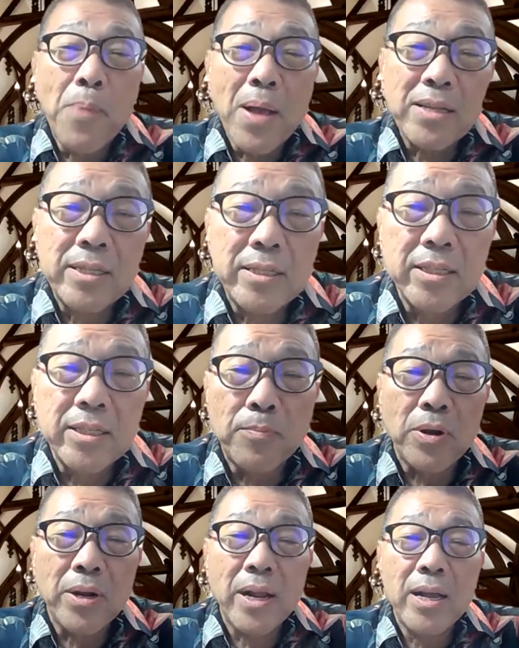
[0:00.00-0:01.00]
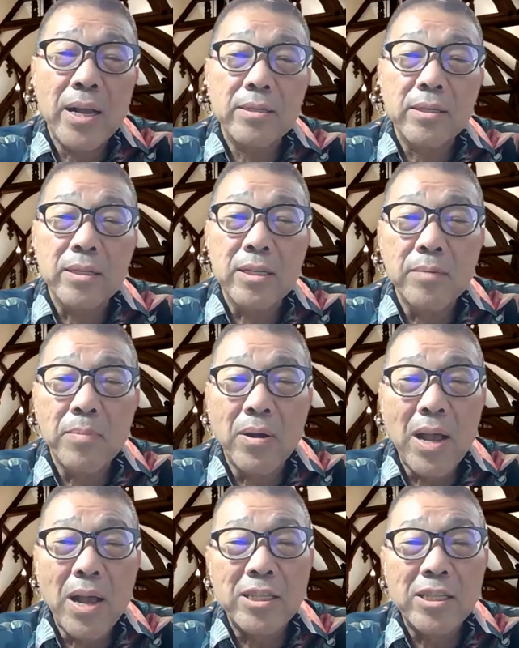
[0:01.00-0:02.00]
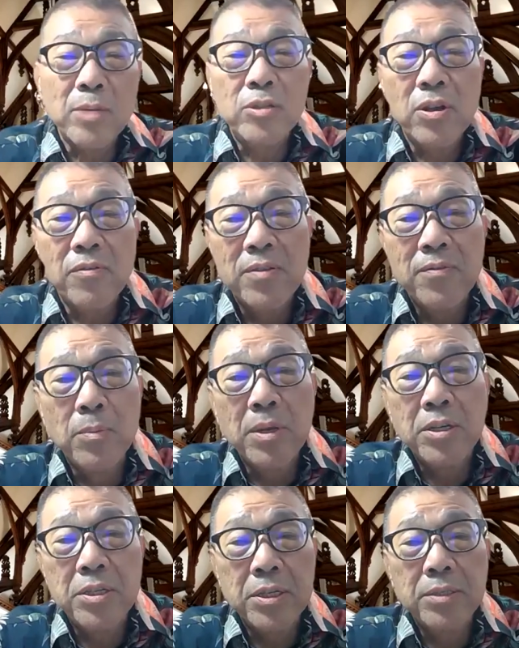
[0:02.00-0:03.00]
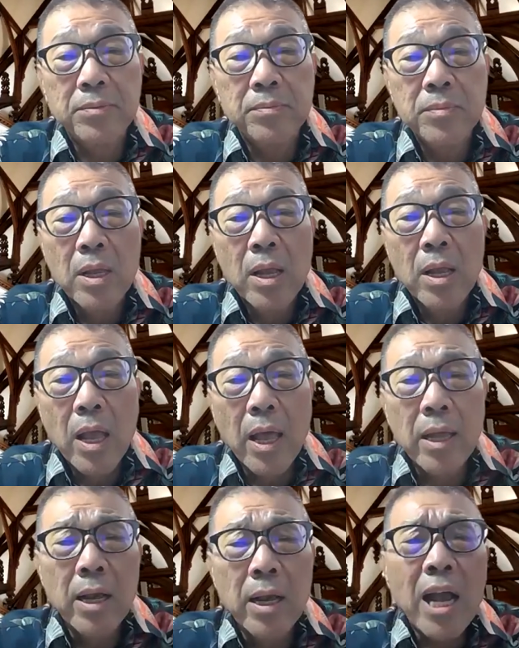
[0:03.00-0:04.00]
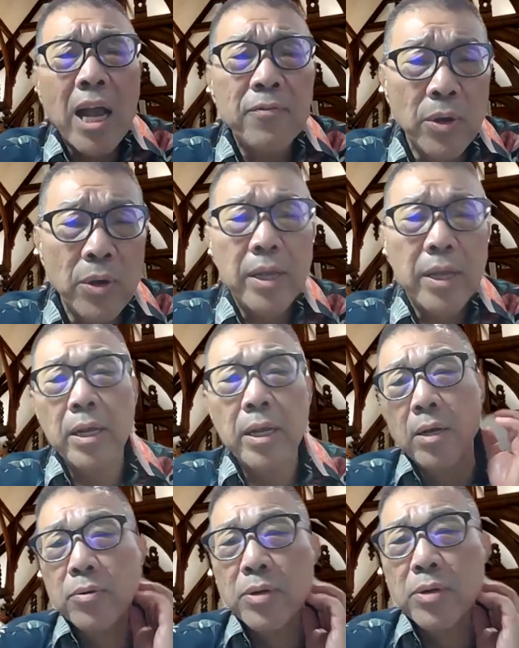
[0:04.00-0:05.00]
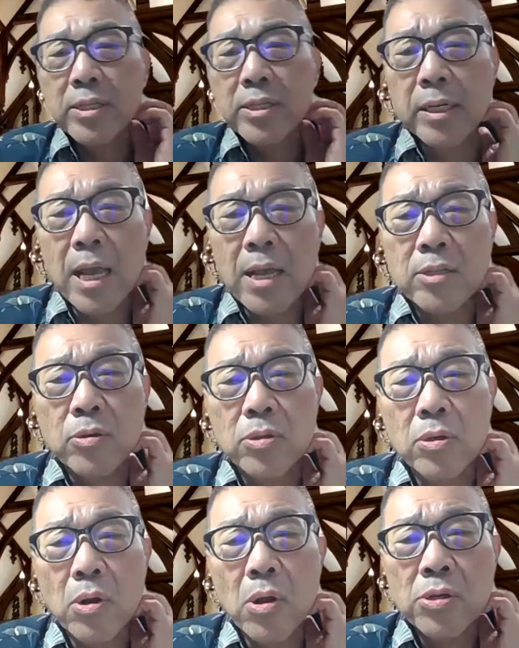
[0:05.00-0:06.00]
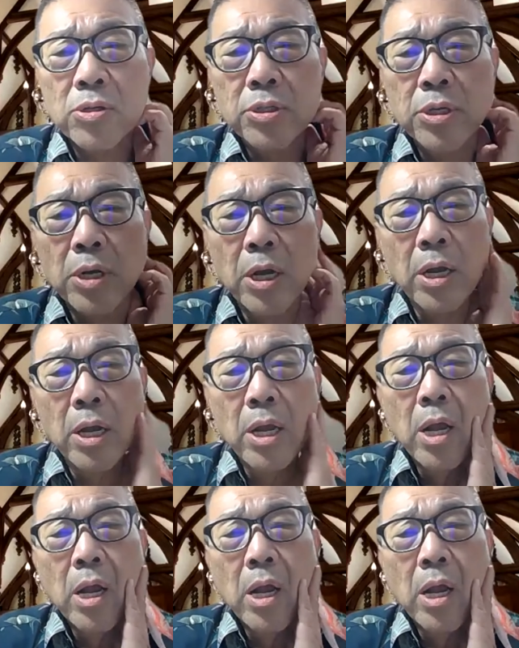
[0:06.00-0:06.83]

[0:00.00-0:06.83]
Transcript: opacity of products. It's about asymmetry of information. And the IFOA recently has also launched a